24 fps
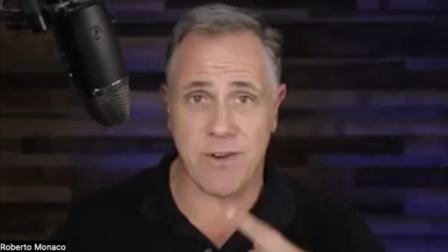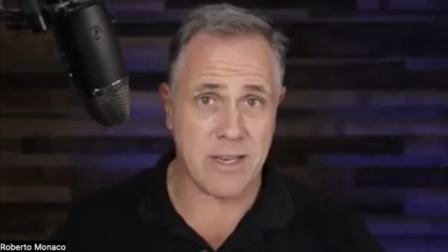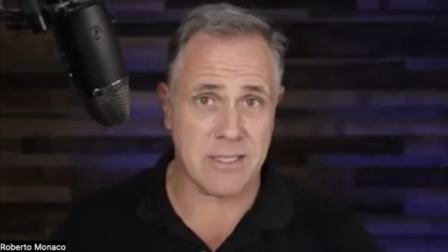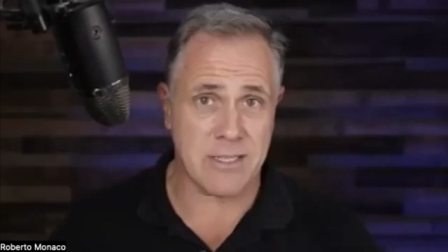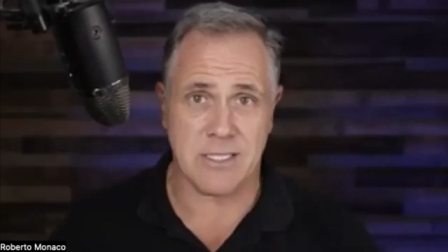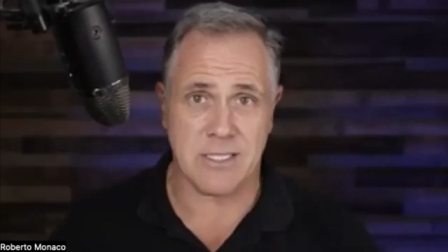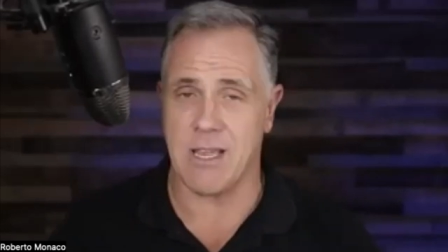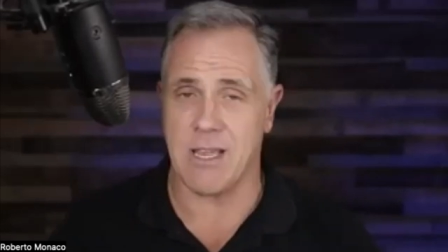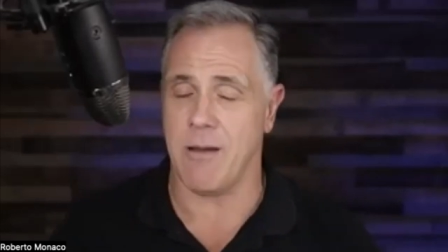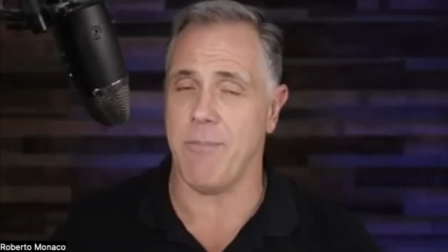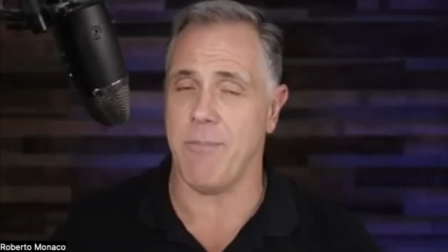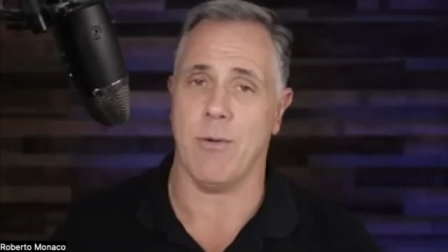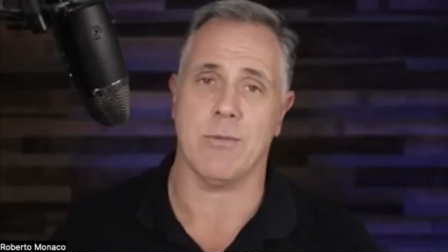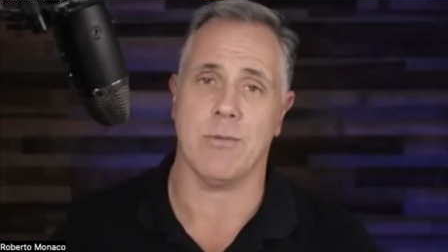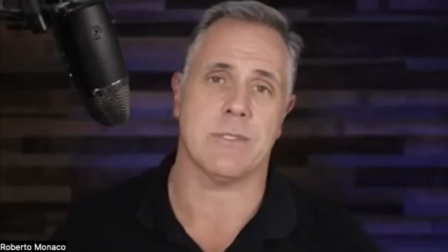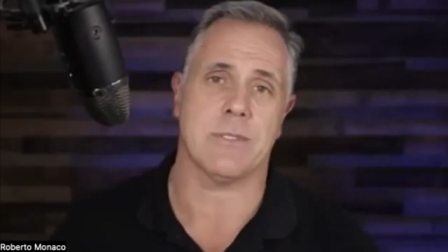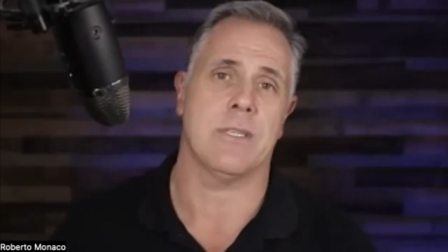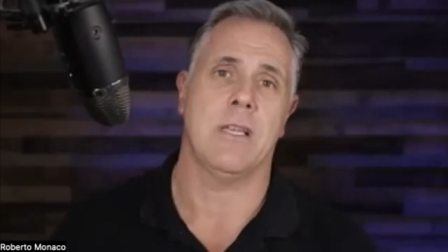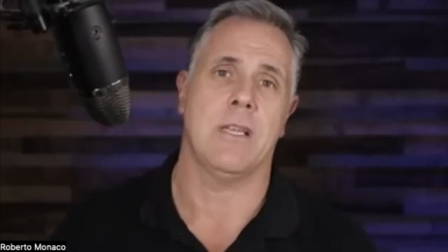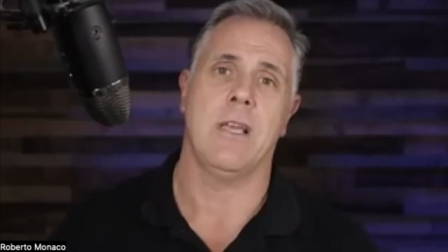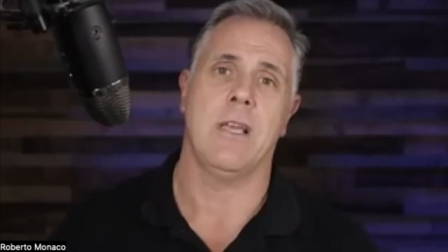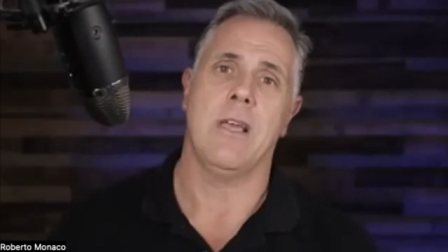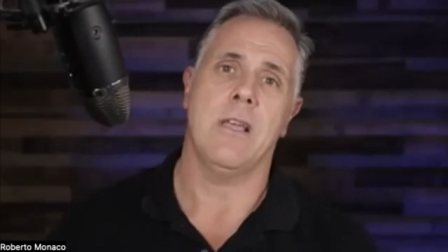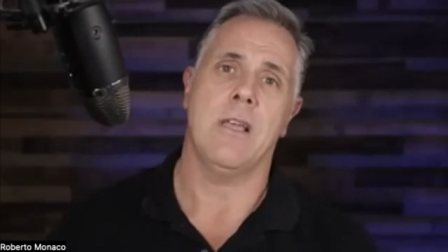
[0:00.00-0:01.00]
examples.
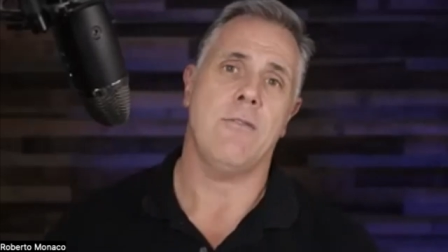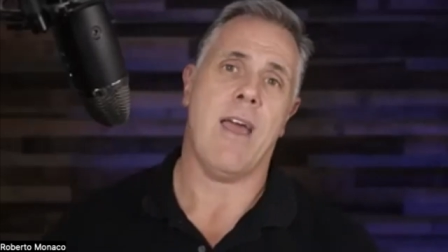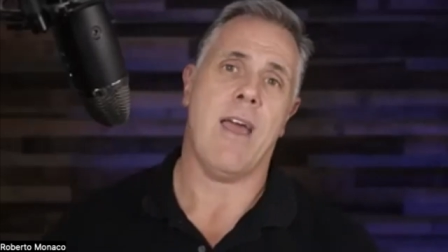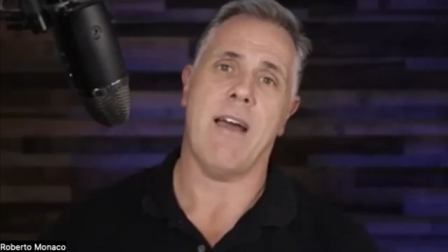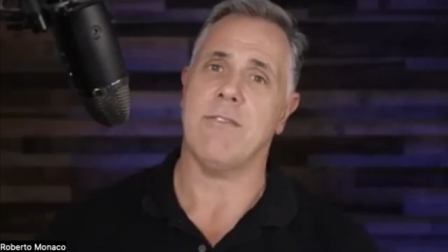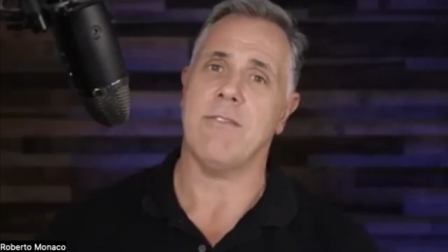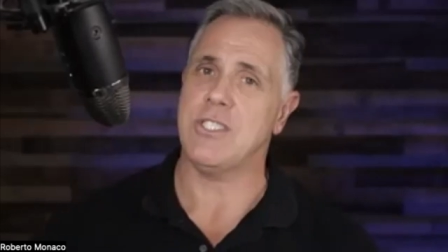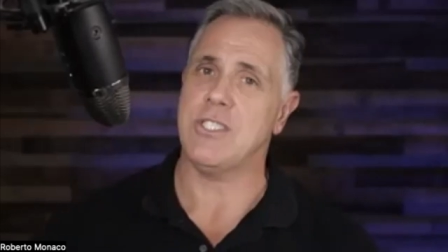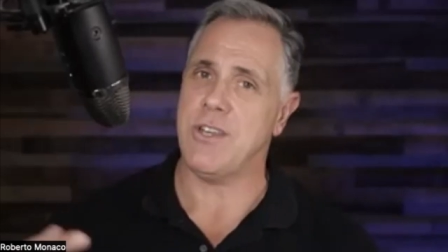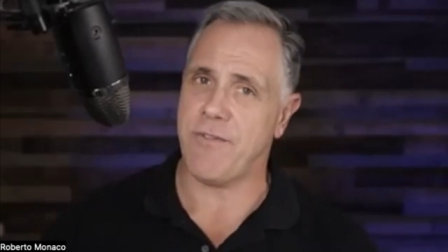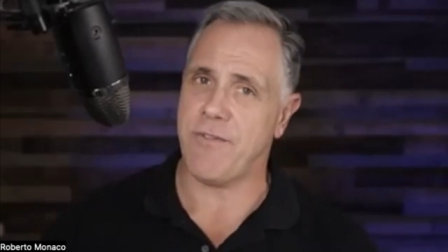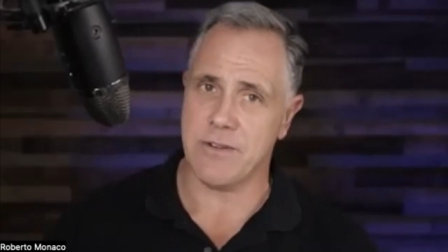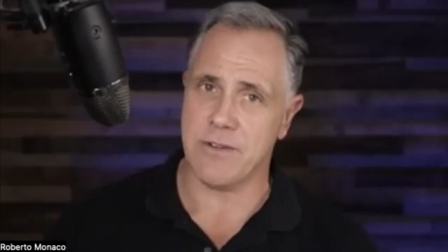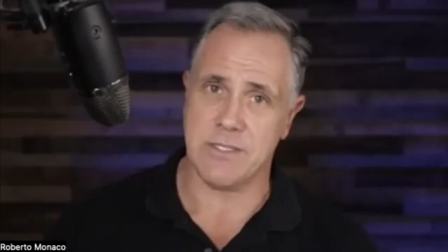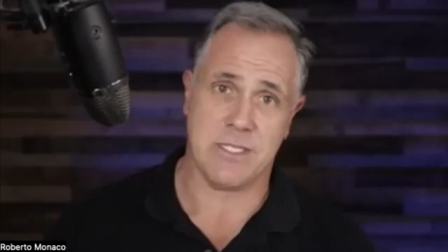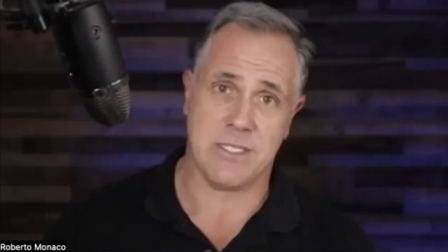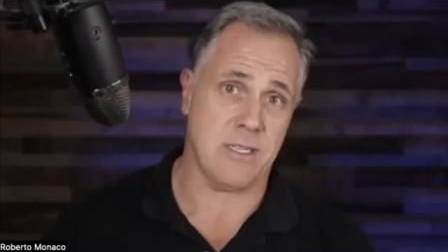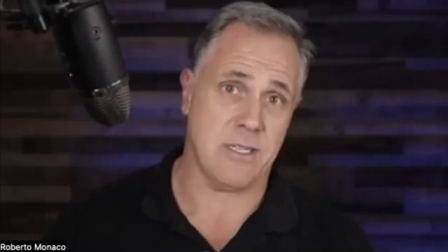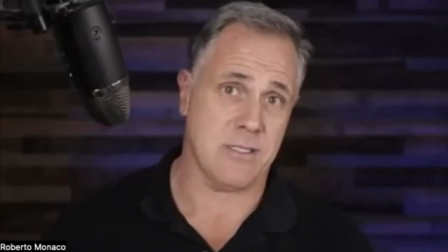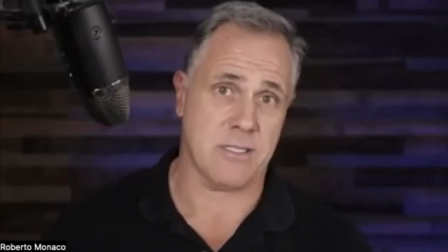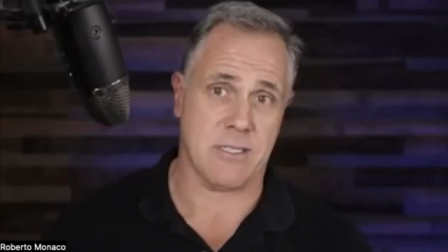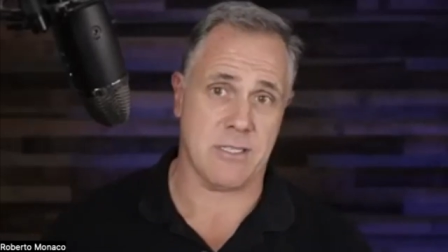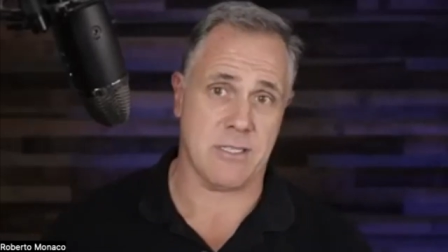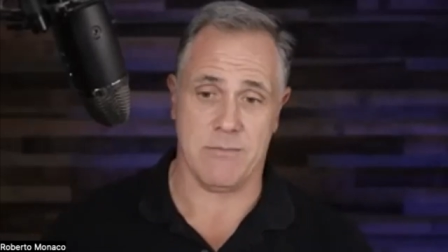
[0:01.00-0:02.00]
You have a different
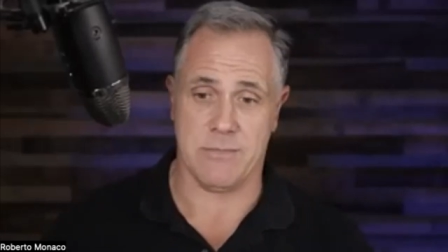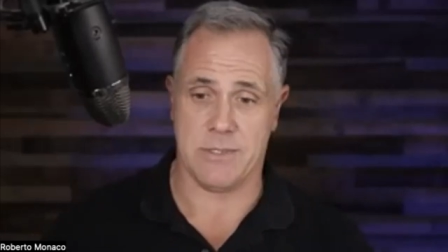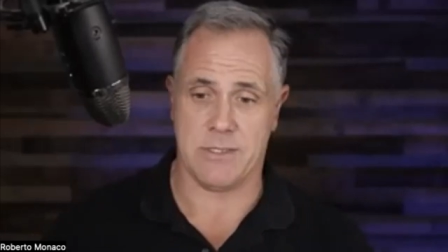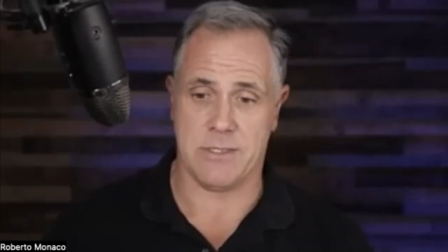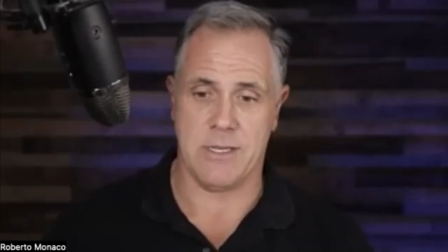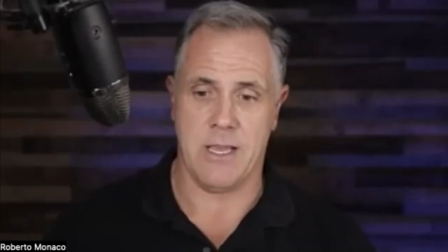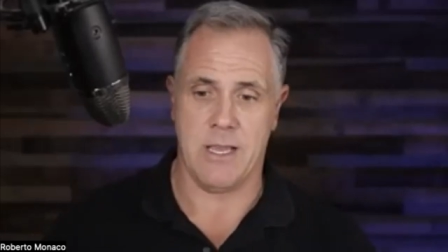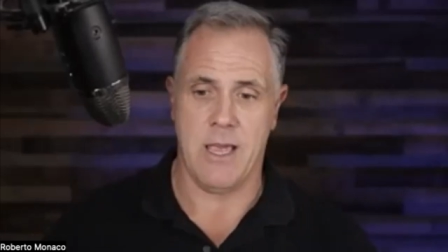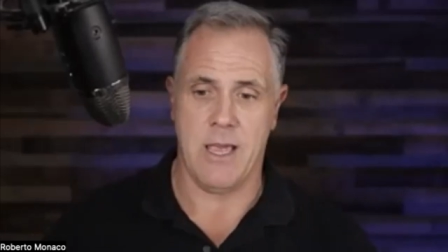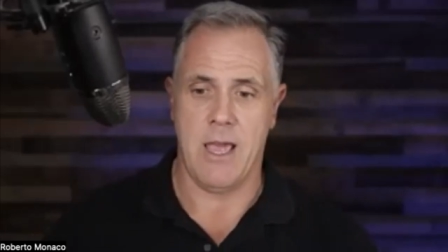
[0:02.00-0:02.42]
systems.